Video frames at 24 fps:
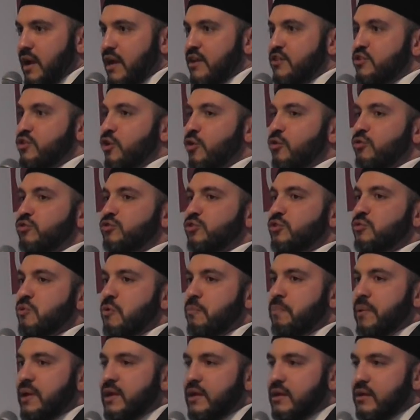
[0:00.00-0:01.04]
And those
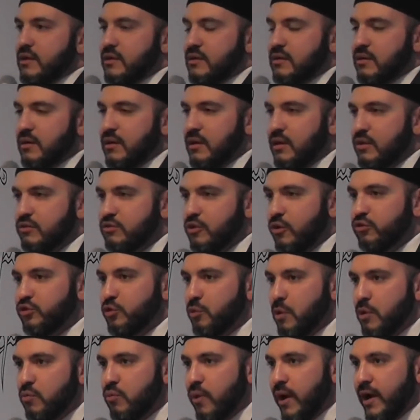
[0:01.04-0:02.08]

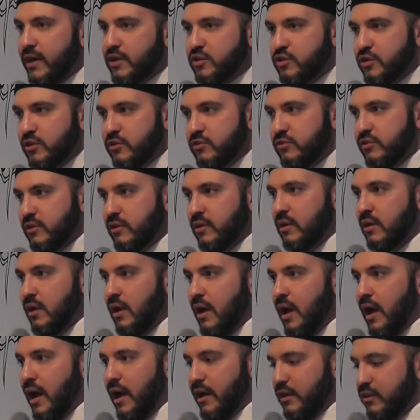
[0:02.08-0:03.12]
who are righteous
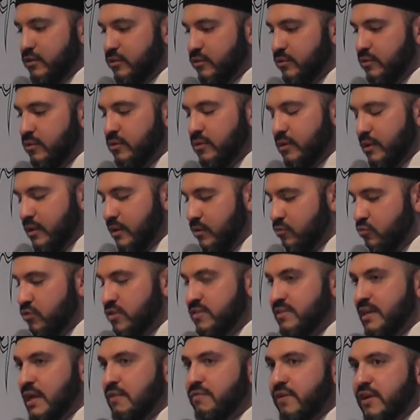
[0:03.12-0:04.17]
and
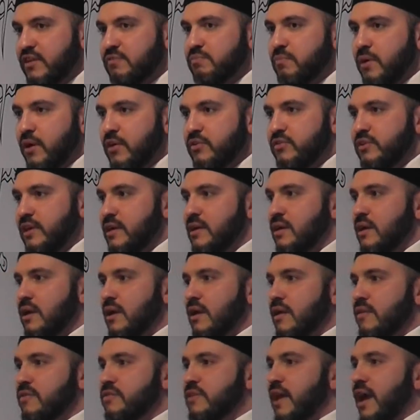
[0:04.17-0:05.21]
receive His mercy,
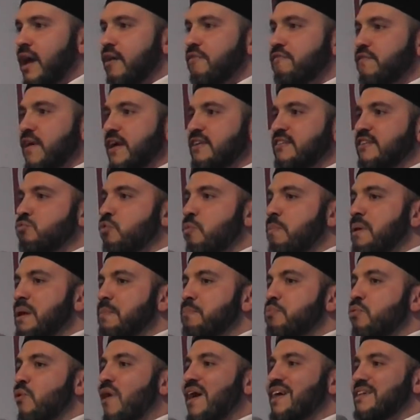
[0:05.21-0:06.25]
their faces will be
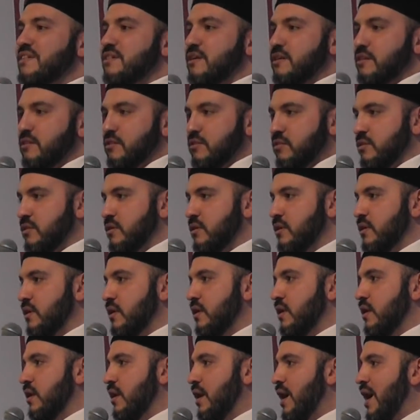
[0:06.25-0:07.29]
brightened.
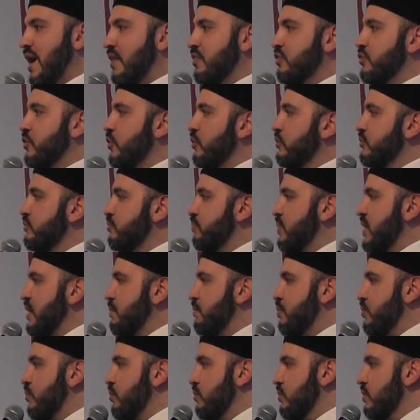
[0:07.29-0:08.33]
And those
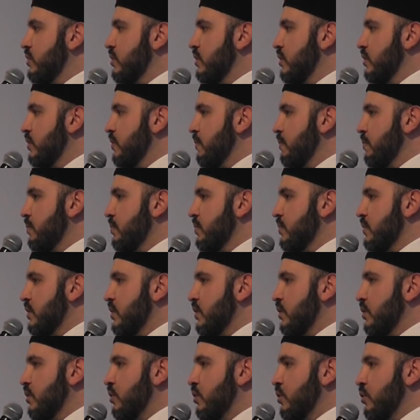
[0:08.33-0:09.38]
people
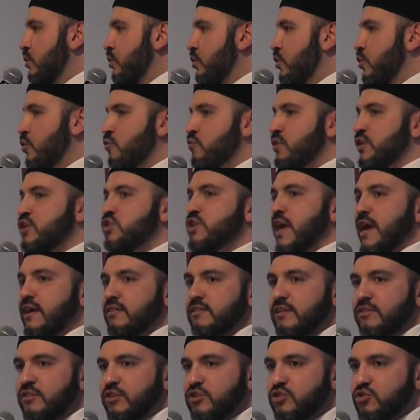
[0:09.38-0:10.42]
who
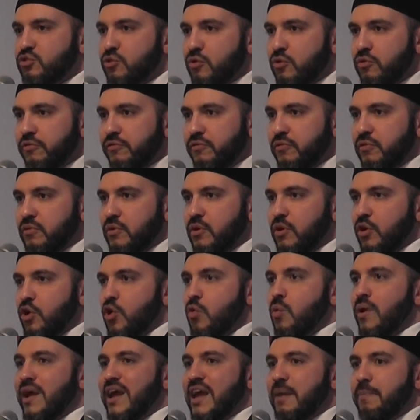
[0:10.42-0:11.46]
rejected the truth,
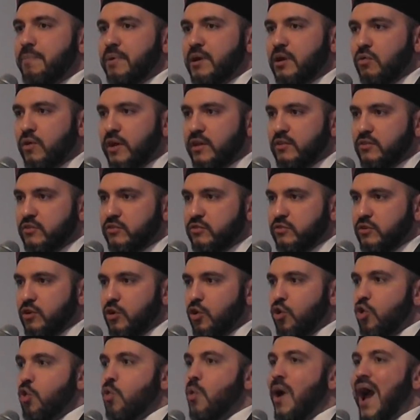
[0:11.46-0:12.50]
who were hypocrites,
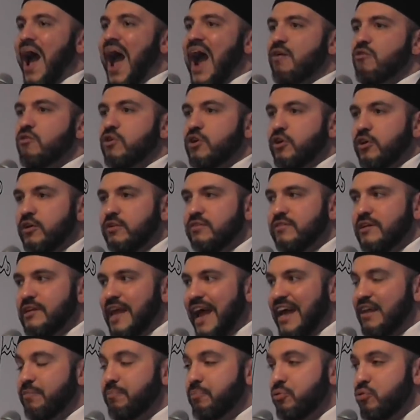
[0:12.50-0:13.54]
who were arrogant and
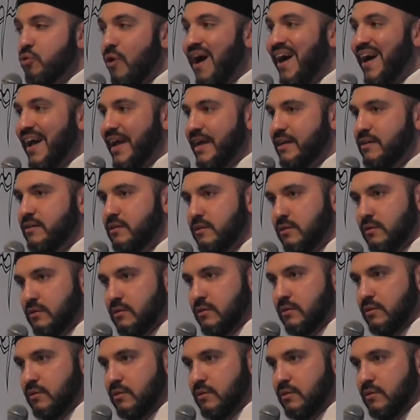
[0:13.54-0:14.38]
had pride,